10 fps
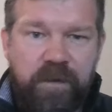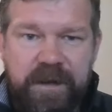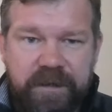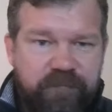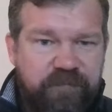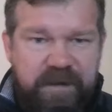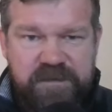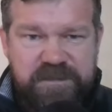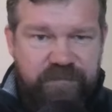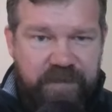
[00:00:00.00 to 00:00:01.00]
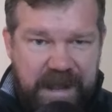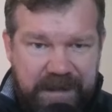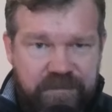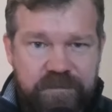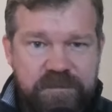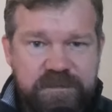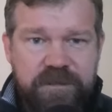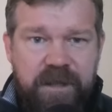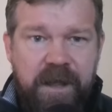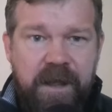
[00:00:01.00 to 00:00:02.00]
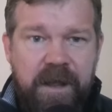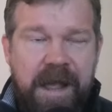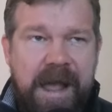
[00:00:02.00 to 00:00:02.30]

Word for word: bring to various different actors, uh,